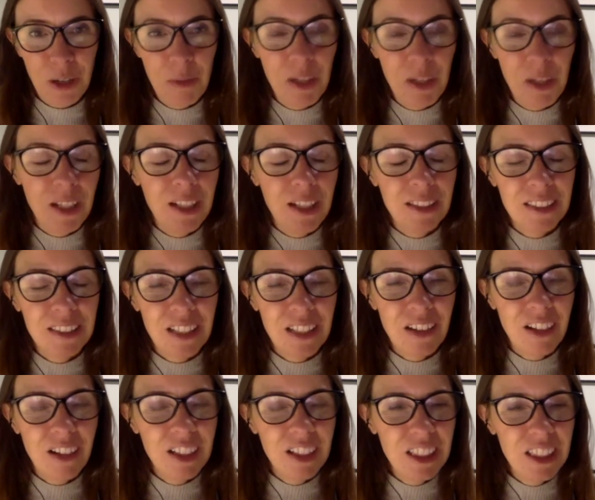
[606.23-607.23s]
And in
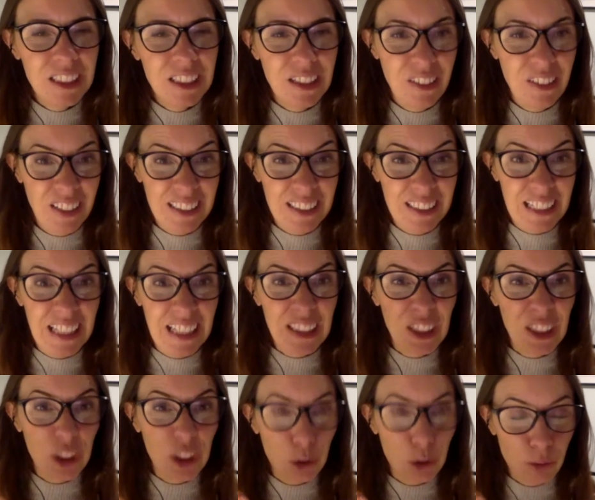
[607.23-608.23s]
psychology, it's known as
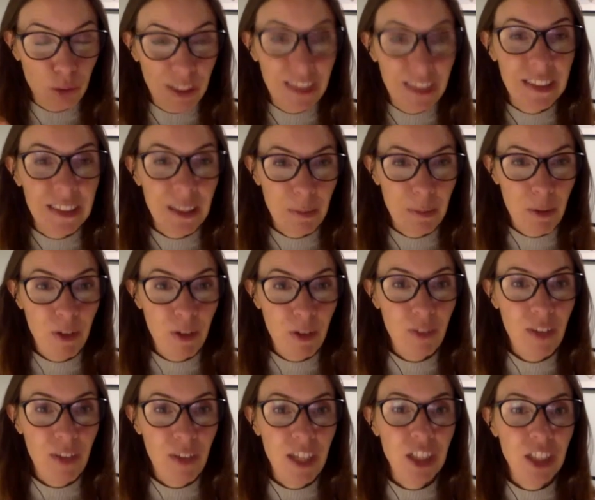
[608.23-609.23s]
extrinsic
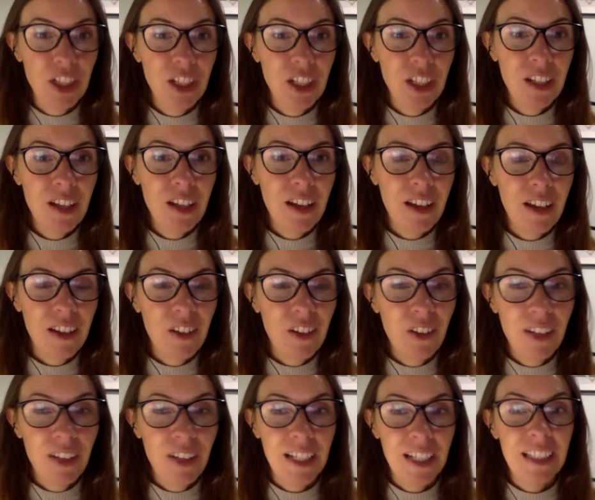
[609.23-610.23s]
motivation. And I
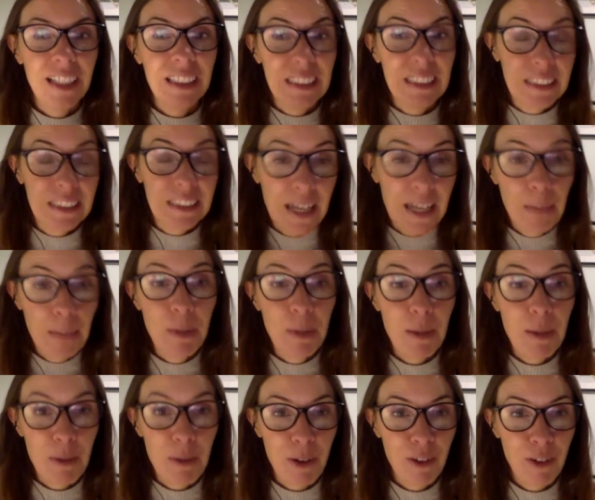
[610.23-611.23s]
call it slippy
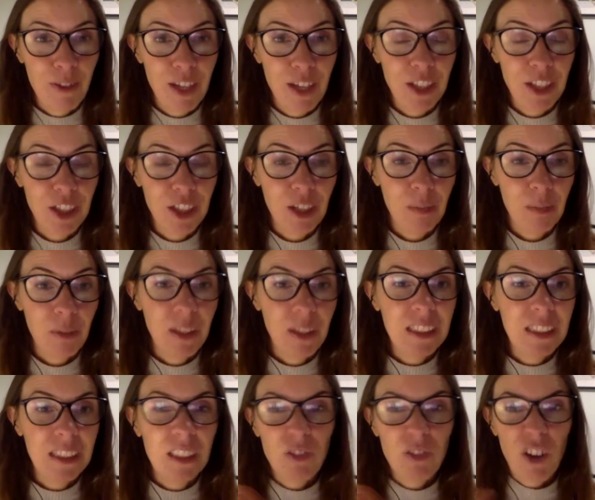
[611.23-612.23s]
motivation because
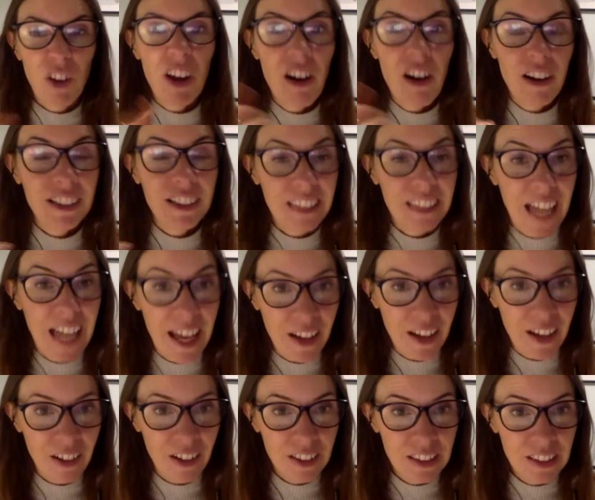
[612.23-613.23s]
it's very hard to hang
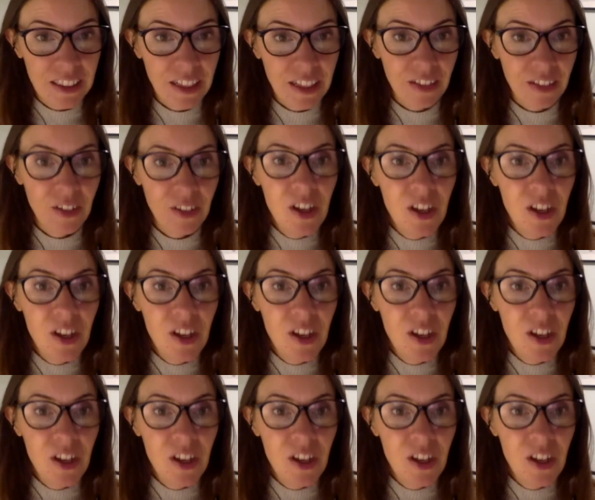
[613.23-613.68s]
on to.